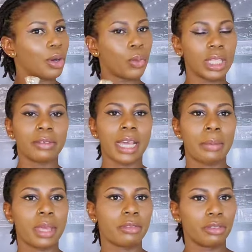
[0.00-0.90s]
or whenever I
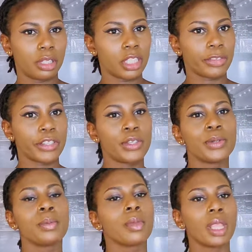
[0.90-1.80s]
make videos for
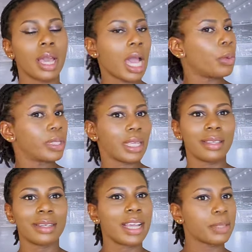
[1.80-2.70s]
you, I will tell
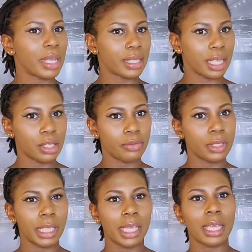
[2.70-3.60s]
you guys my scent of the
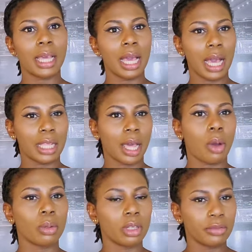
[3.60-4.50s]
day. And I
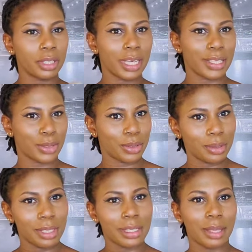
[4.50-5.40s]
would love you guys to do
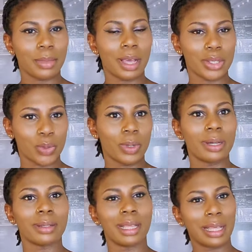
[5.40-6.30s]
the same as
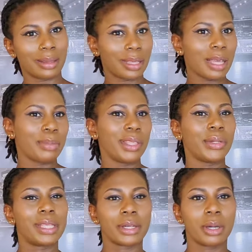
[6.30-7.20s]
well. Let me know
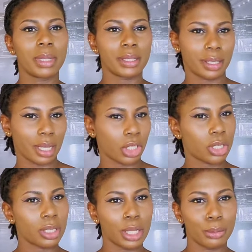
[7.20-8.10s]
in the comment
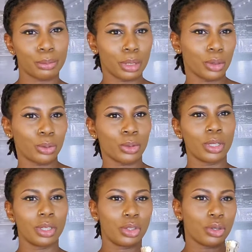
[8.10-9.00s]
section down below
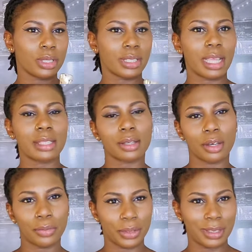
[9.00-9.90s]
your scent
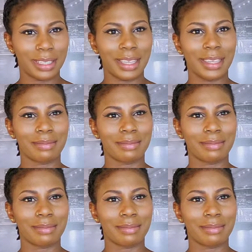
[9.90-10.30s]
of the day.